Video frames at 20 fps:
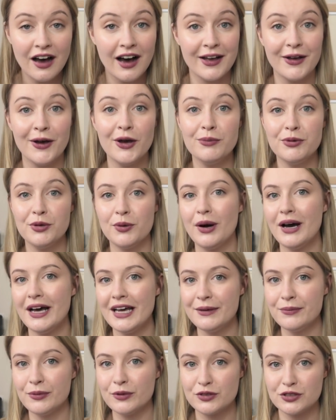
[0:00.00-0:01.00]
I hope you are
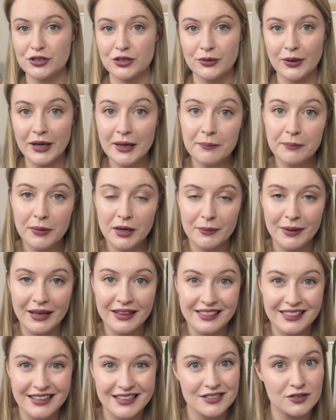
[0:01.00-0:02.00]
able to
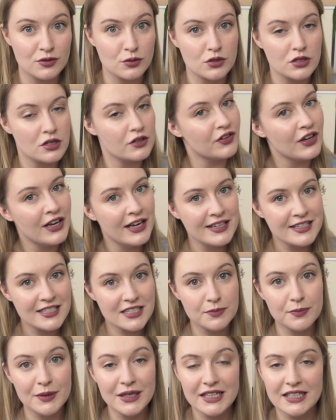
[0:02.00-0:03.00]
implement this sort of
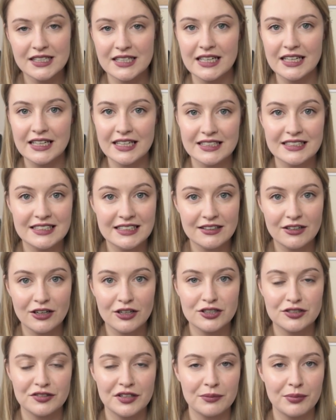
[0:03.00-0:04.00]
speedy
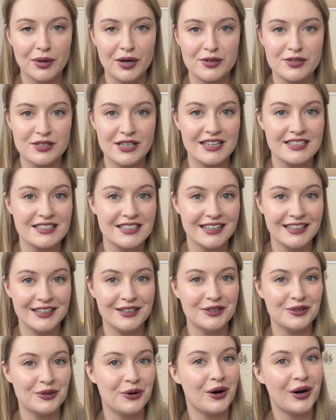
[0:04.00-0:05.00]
decluttering process
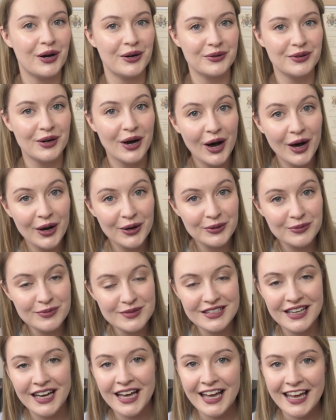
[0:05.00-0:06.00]
in your own
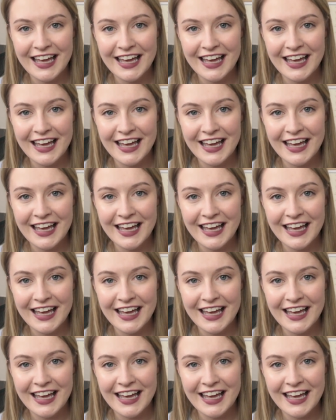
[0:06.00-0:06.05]
homes.